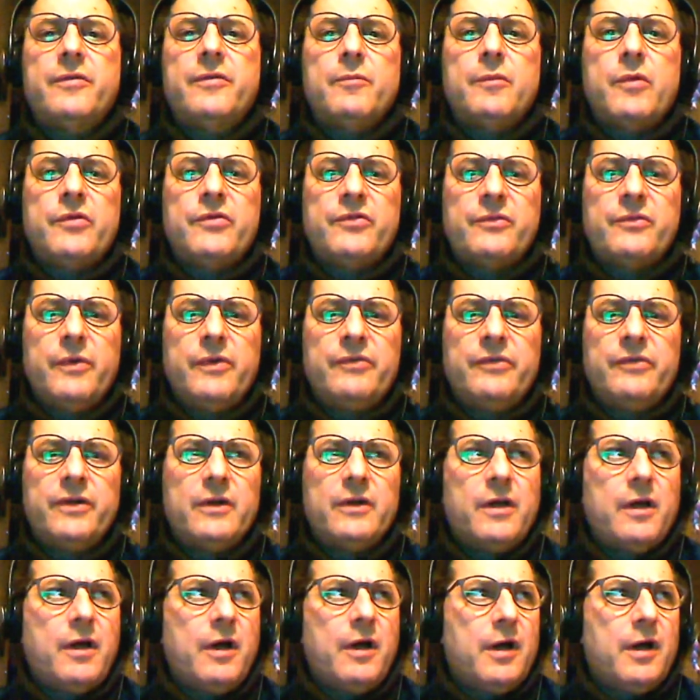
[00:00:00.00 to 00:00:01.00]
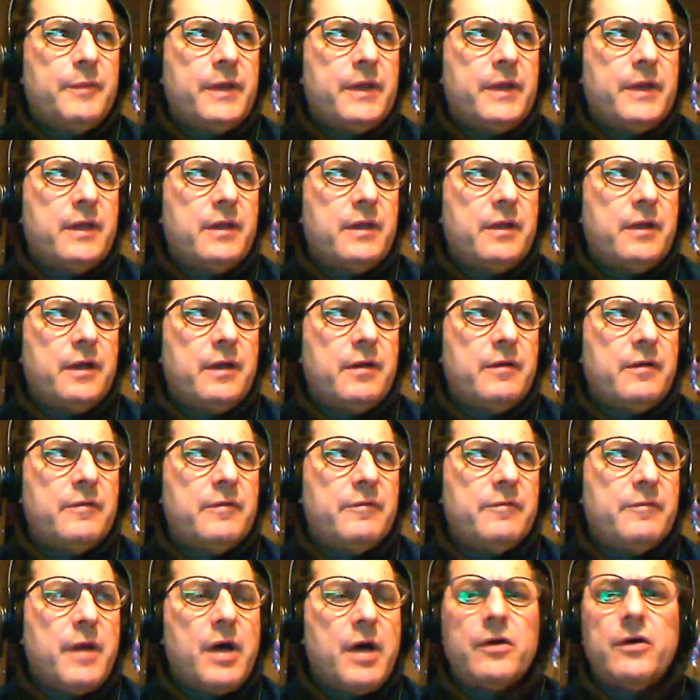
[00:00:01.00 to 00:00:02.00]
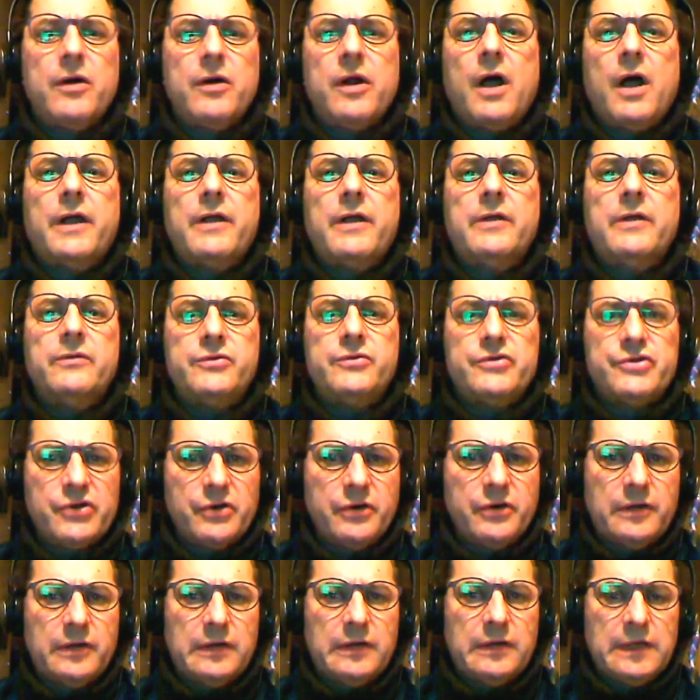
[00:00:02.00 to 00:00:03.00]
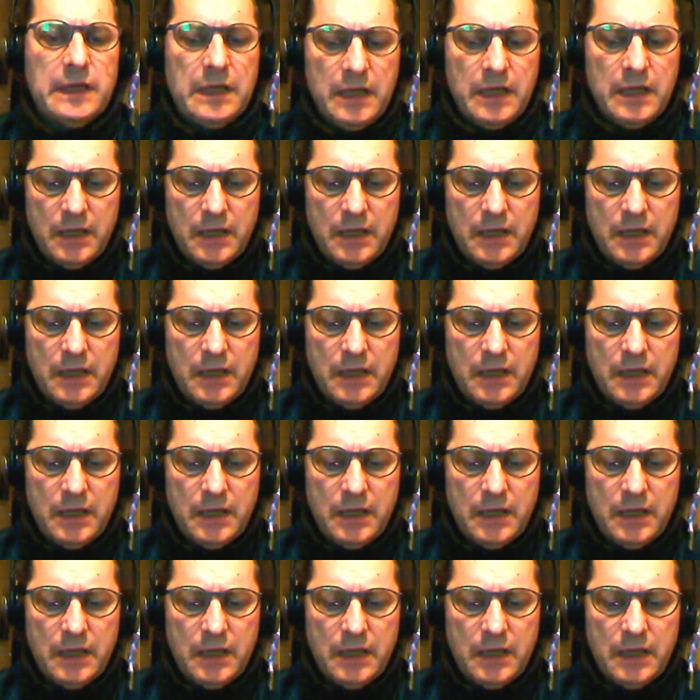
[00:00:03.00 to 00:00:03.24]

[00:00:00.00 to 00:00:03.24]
the most recent copy of Modern Haiku Journal,